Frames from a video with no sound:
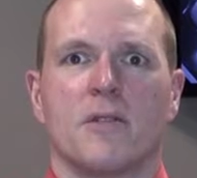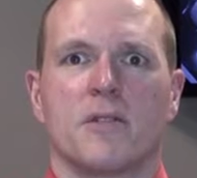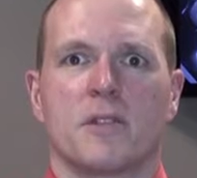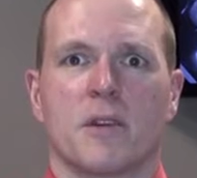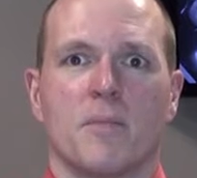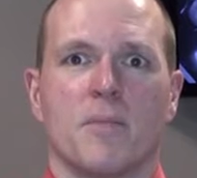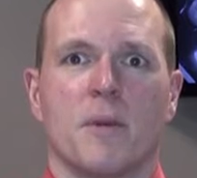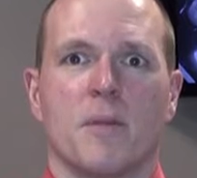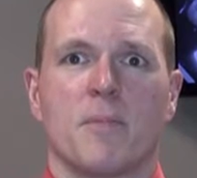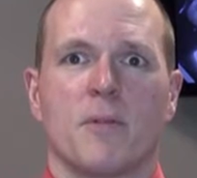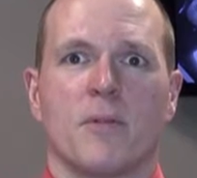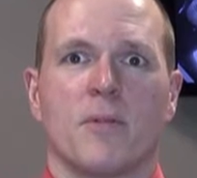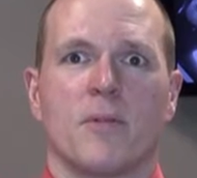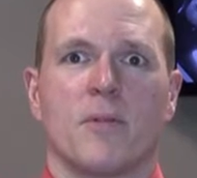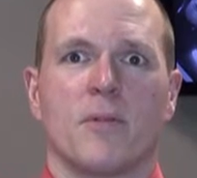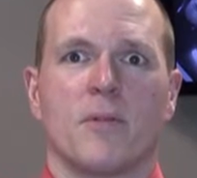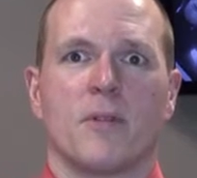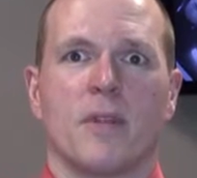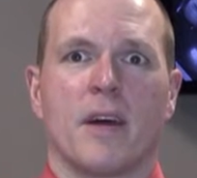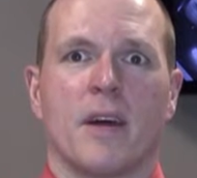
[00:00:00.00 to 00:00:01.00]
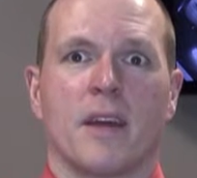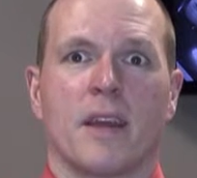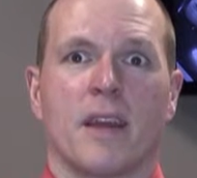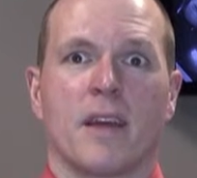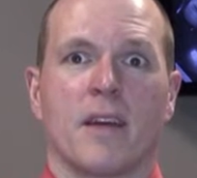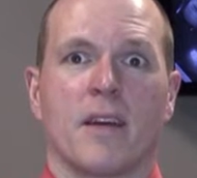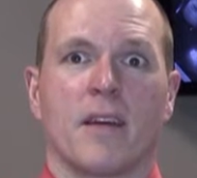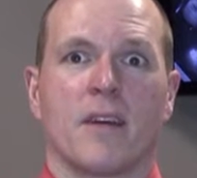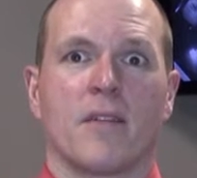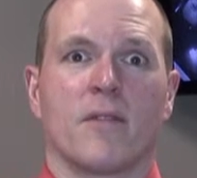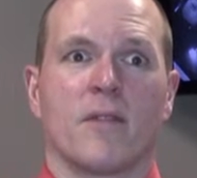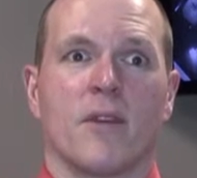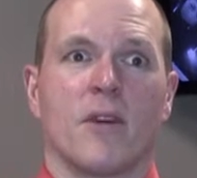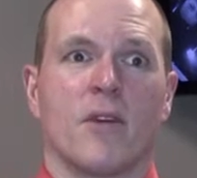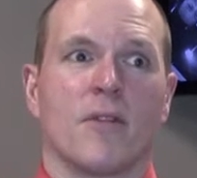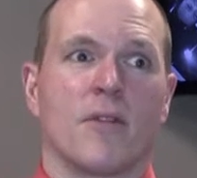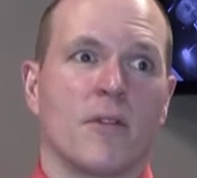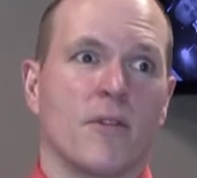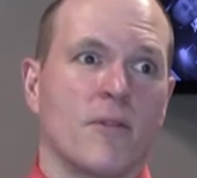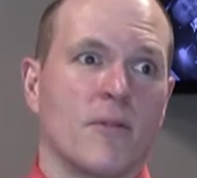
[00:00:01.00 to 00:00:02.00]
Some people like
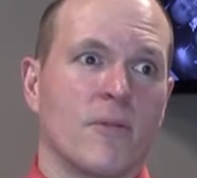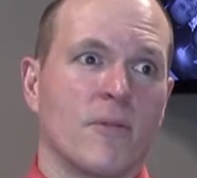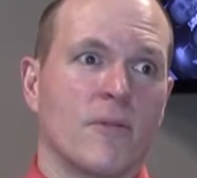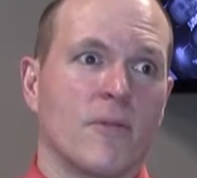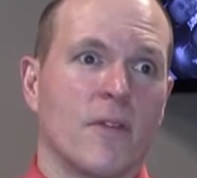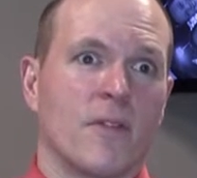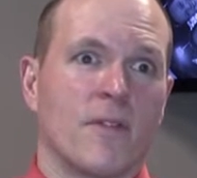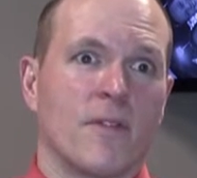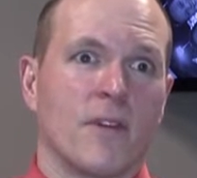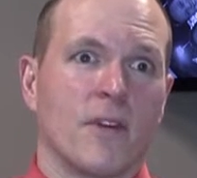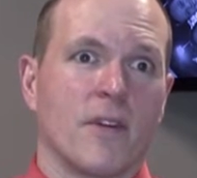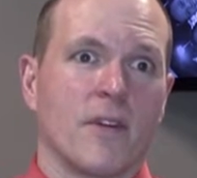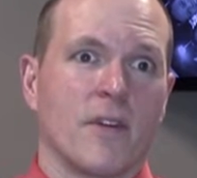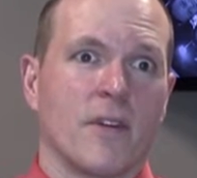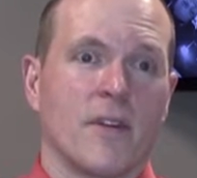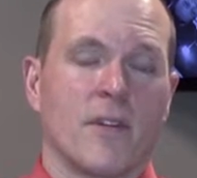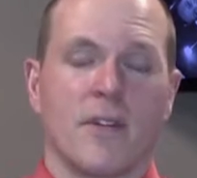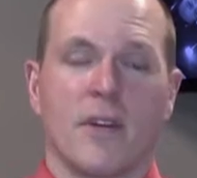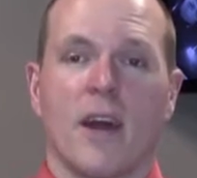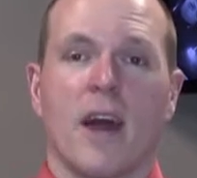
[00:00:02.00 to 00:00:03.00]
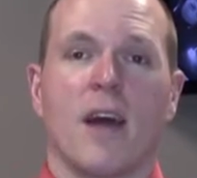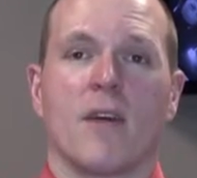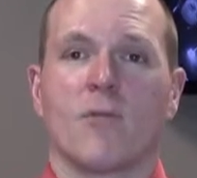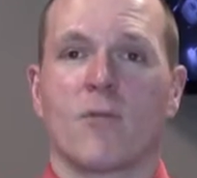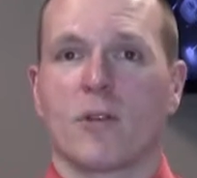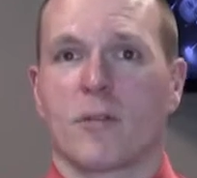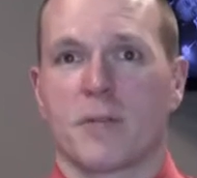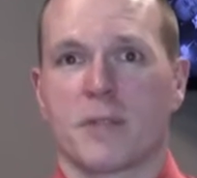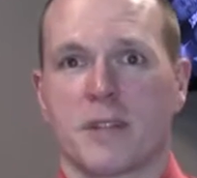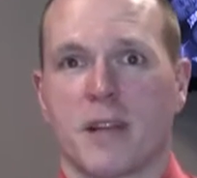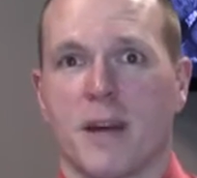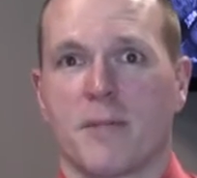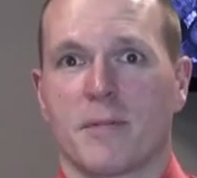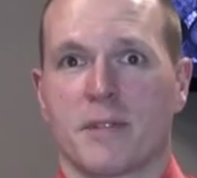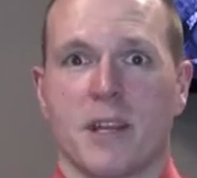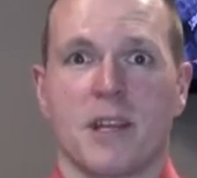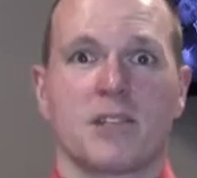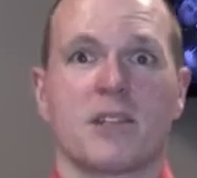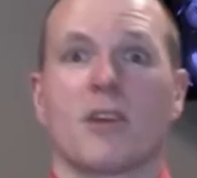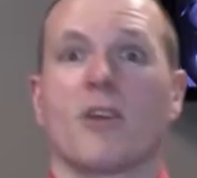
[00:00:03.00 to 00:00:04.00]
if they have workman's
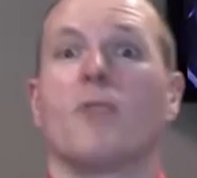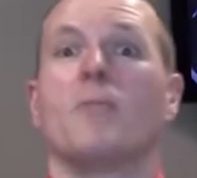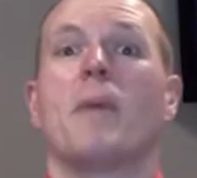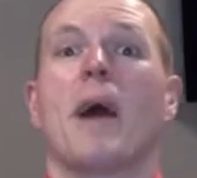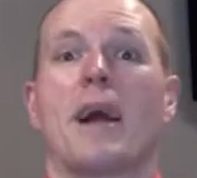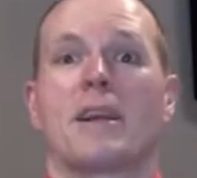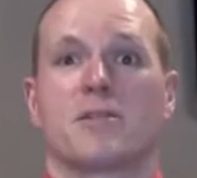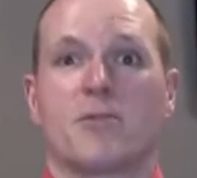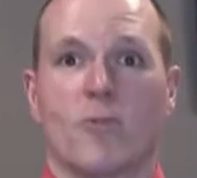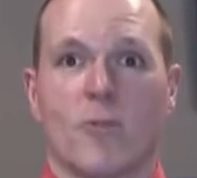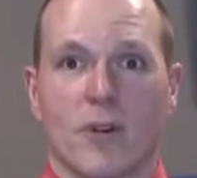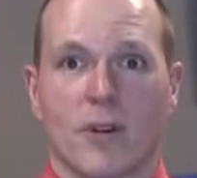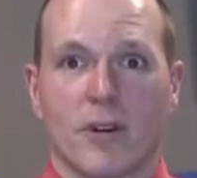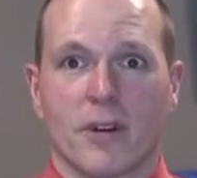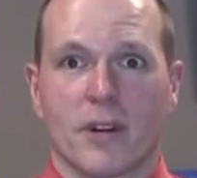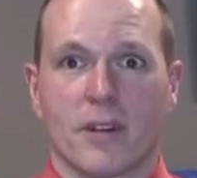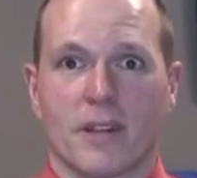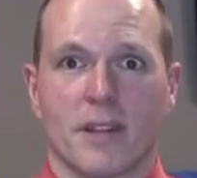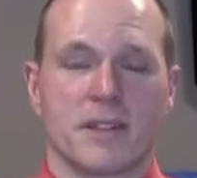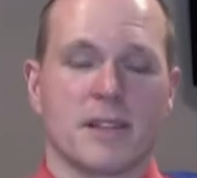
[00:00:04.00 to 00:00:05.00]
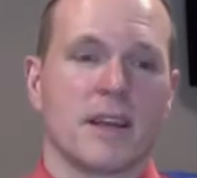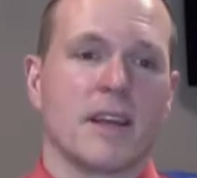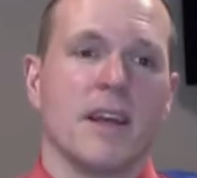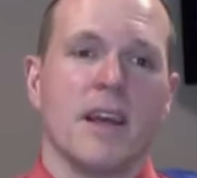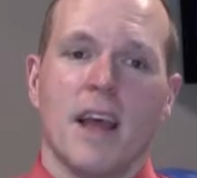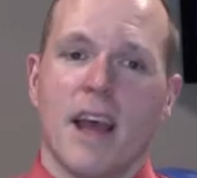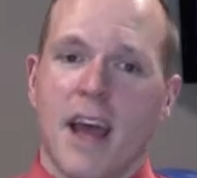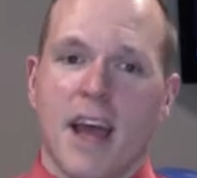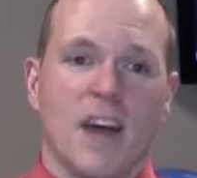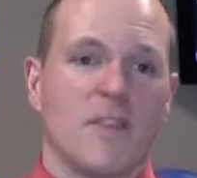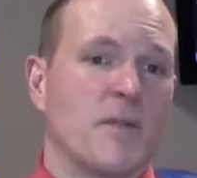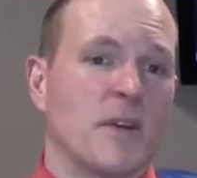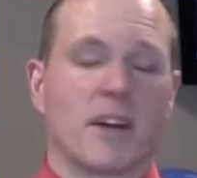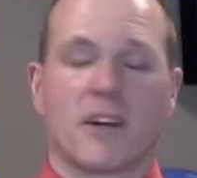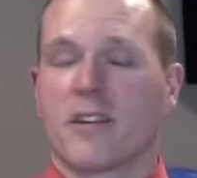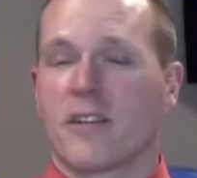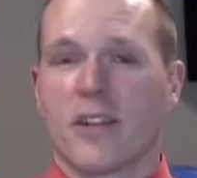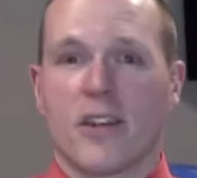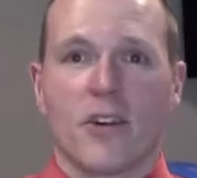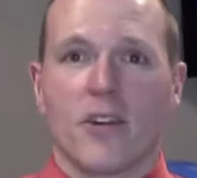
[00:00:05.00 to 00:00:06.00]
compensation, they go back to work and they say, "Hey, I've been
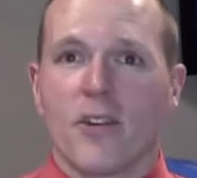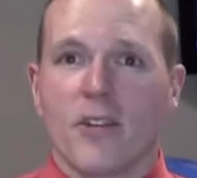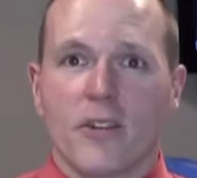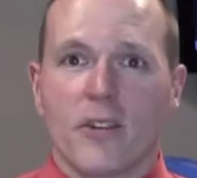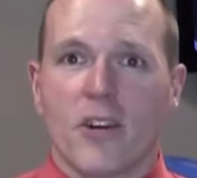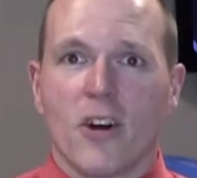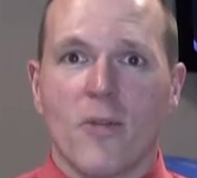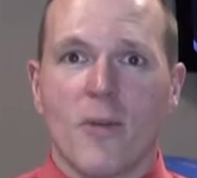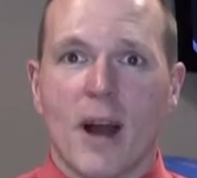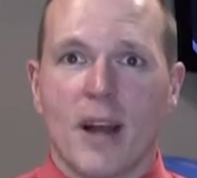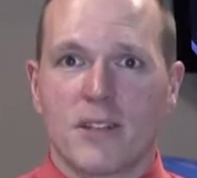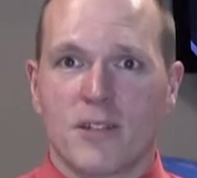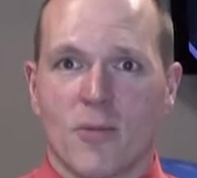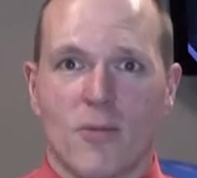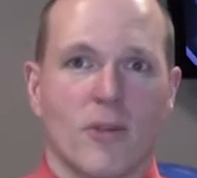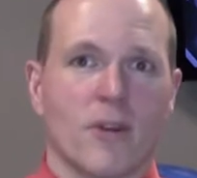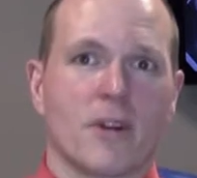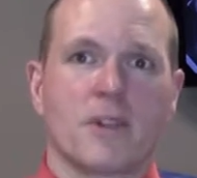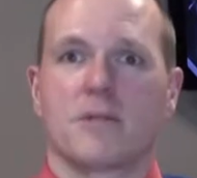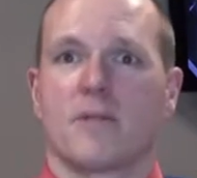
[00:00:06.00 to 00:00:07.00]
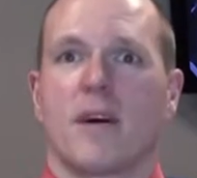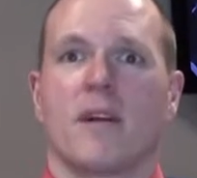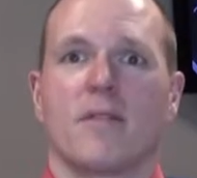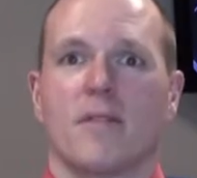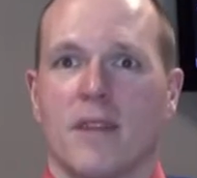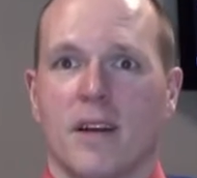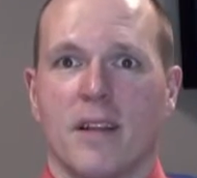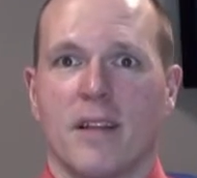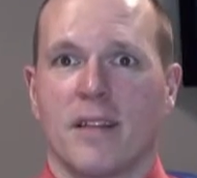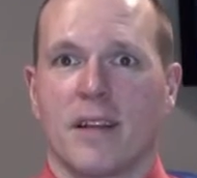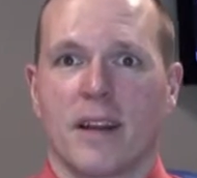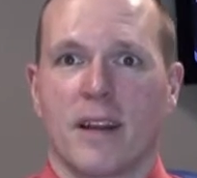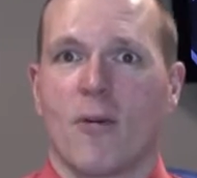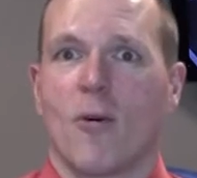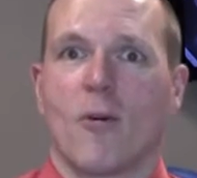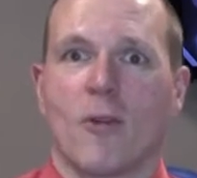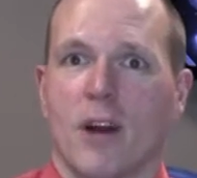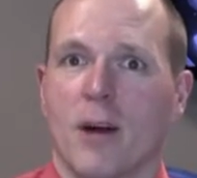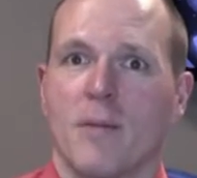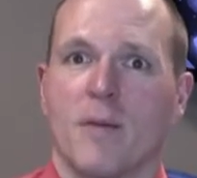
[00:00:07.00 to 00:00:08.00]
cleared to go back to work, so I
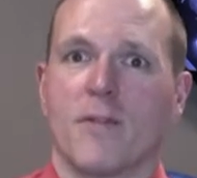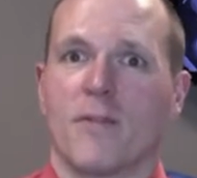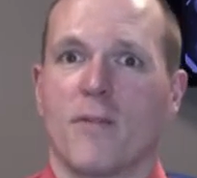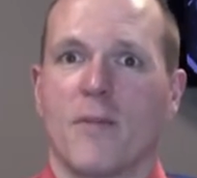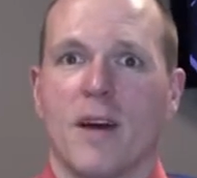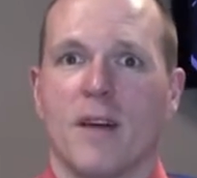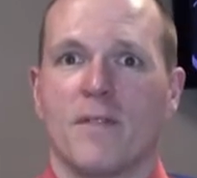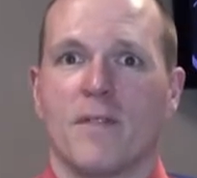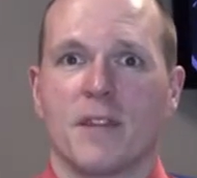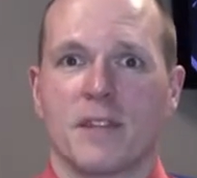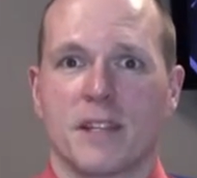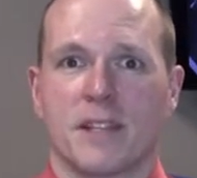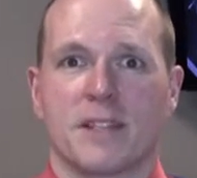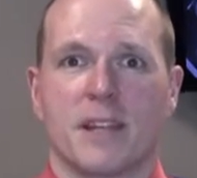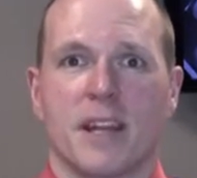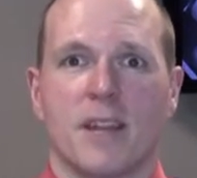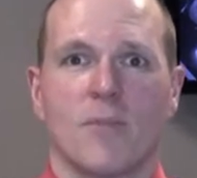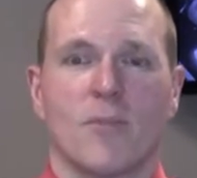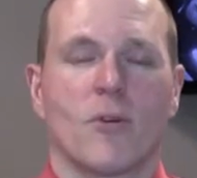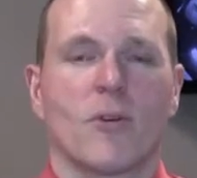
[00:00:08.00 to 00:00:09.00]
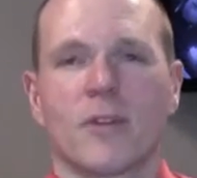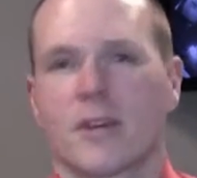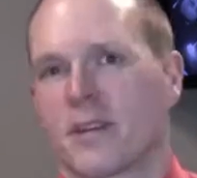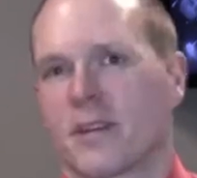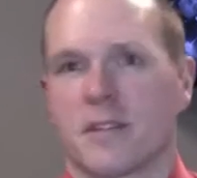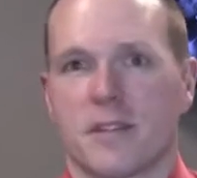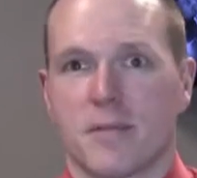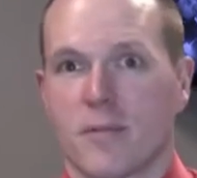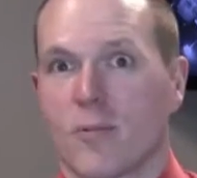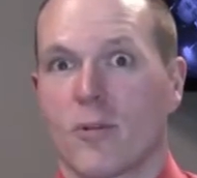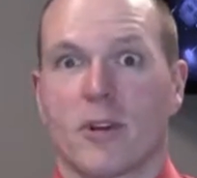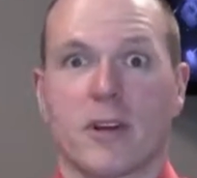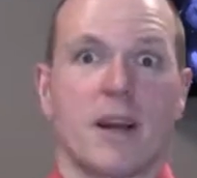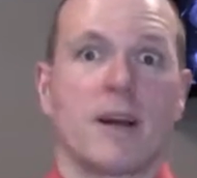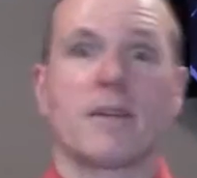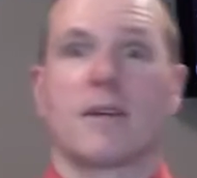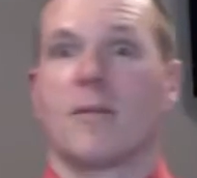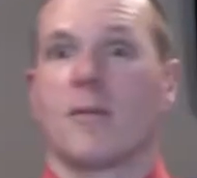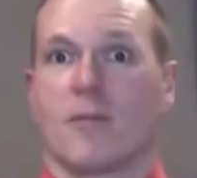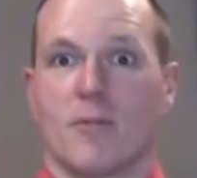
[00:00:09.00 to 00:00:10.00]
won't come in for my visits anymore because the work
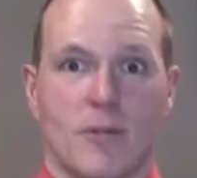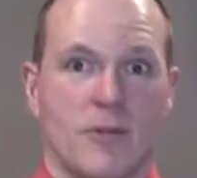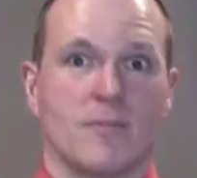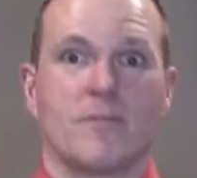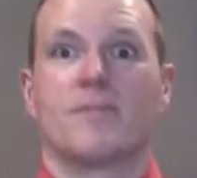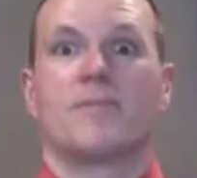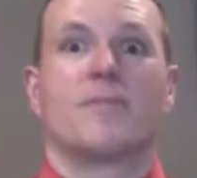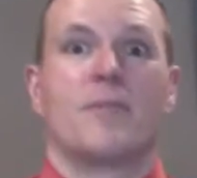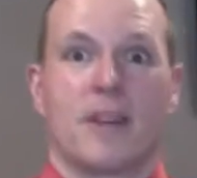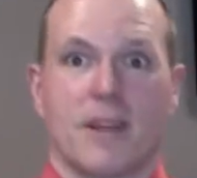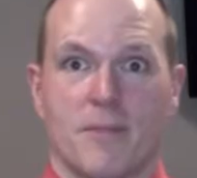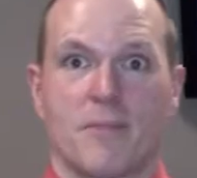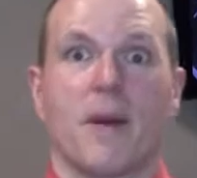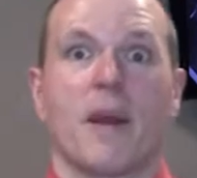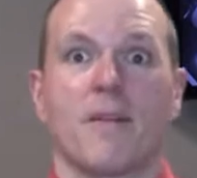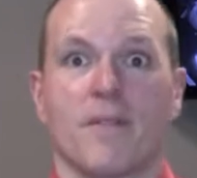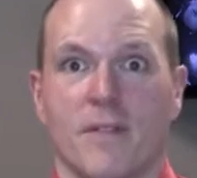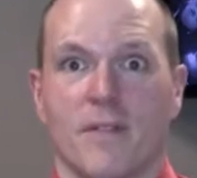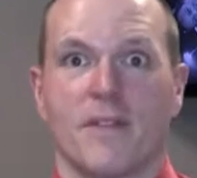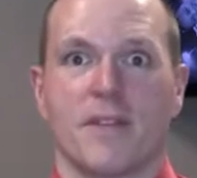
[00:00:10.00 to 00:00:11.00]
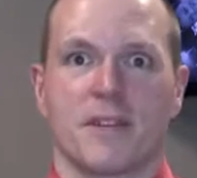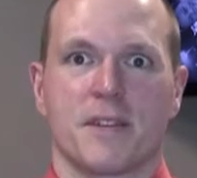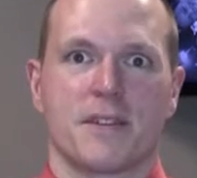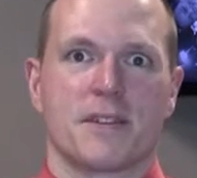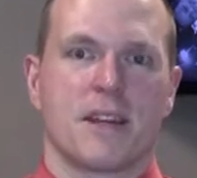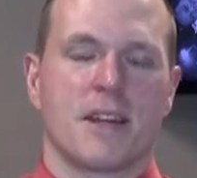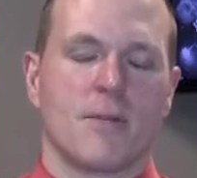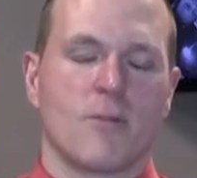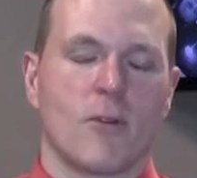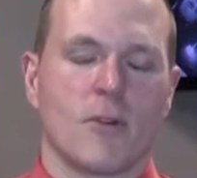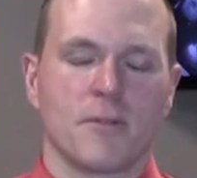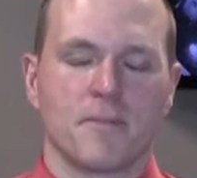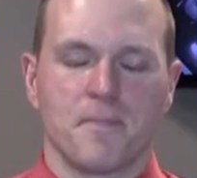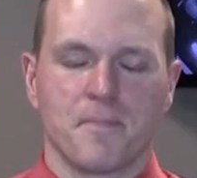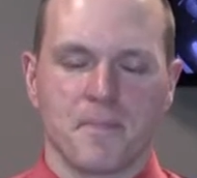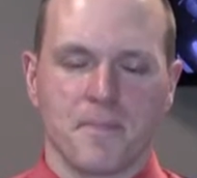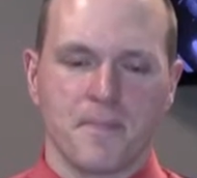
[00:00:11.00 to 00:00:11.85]
company won't pay for visits anymore."